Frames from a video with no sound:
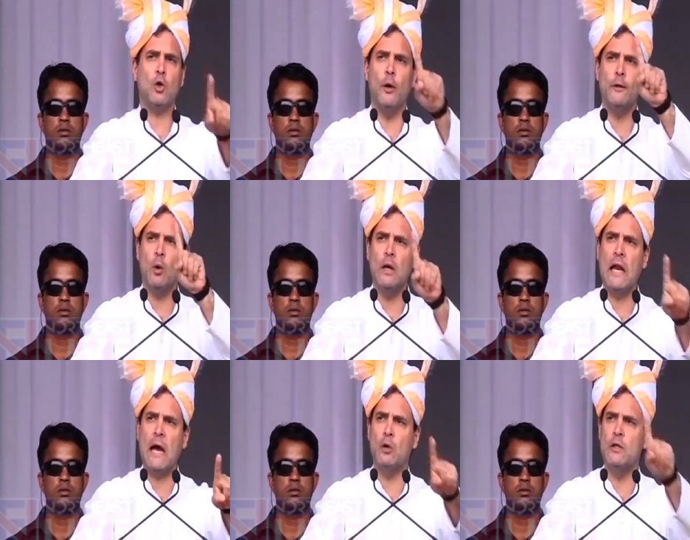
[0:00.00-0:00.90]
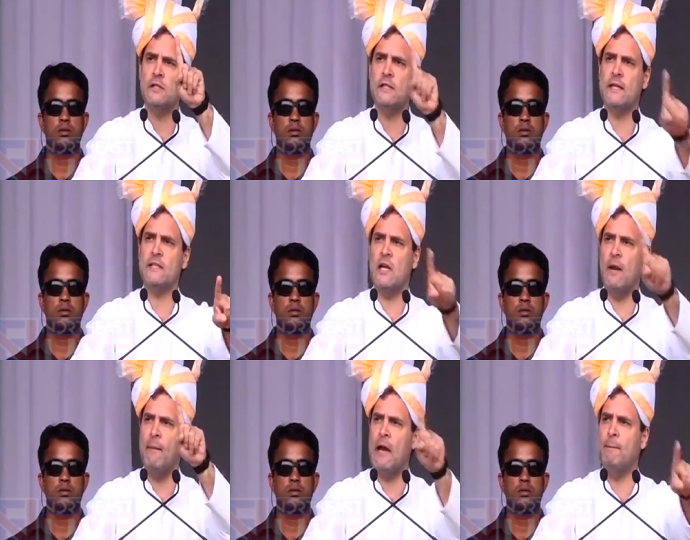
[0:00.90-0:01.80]
Speaker 1: going to allow the Citizen
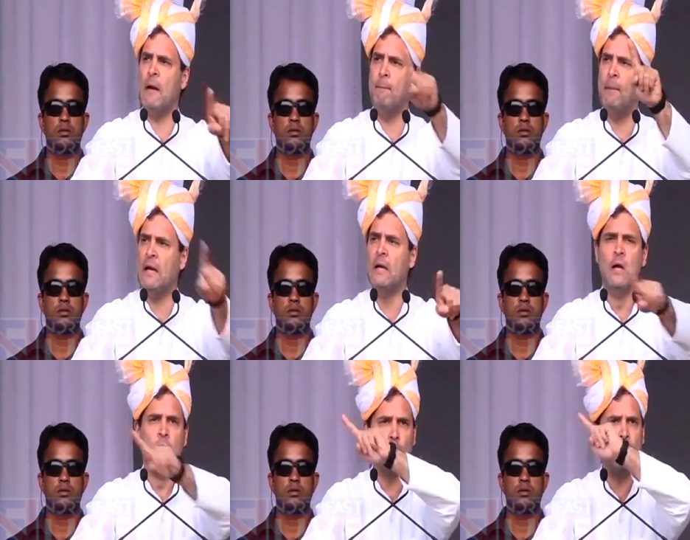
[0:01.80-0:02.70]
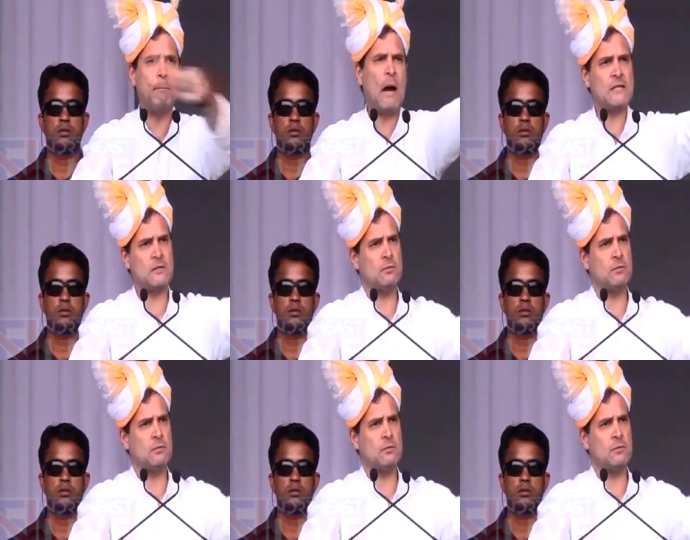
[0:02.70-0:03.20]
Amendment Bill to be passed.